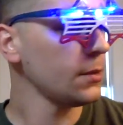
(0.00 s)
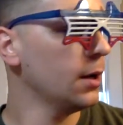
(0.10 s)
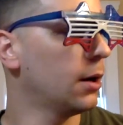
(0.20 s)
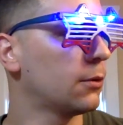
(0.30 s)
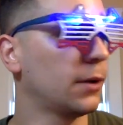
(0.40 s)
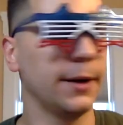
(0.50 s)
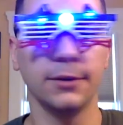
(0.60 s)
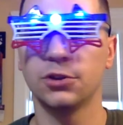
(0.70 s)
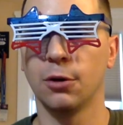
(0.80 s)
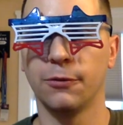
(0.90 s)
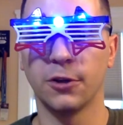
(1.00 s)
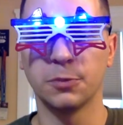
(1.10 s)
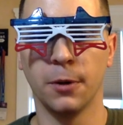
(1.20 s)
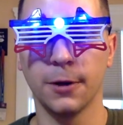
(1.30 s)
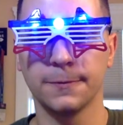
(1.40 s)
All right, so
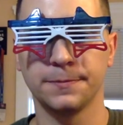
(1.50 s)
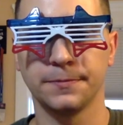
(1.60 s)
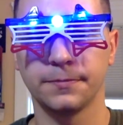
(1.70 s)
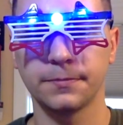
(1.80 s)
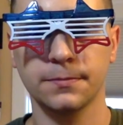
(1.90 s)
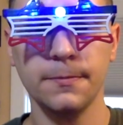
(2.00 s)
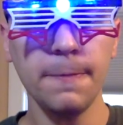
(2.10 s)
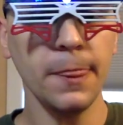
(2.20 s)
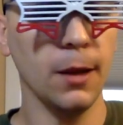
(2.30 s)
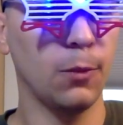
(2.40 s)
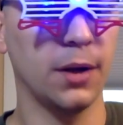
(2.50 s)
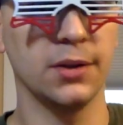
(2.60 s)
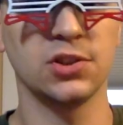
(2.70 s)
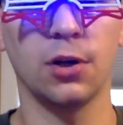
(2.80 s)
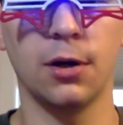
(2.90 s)
first book. Wanted
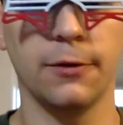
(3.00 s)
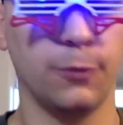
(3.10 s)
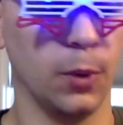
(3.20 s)
to start off